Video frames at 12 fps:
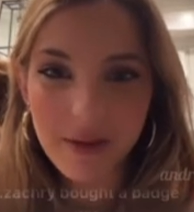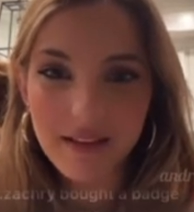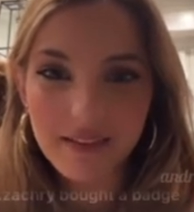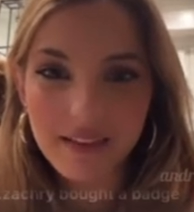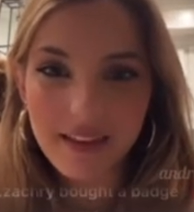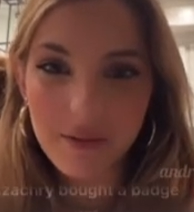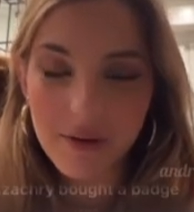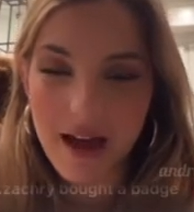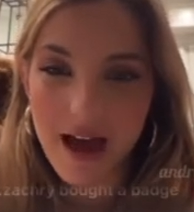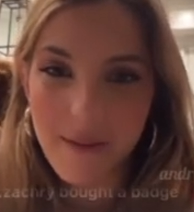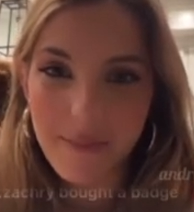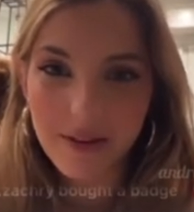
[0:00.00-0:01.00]
Basically, what
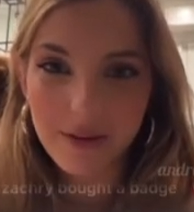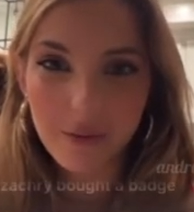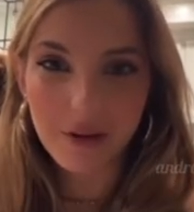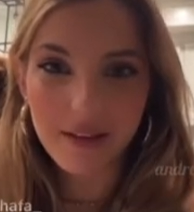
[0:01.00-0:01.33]
happened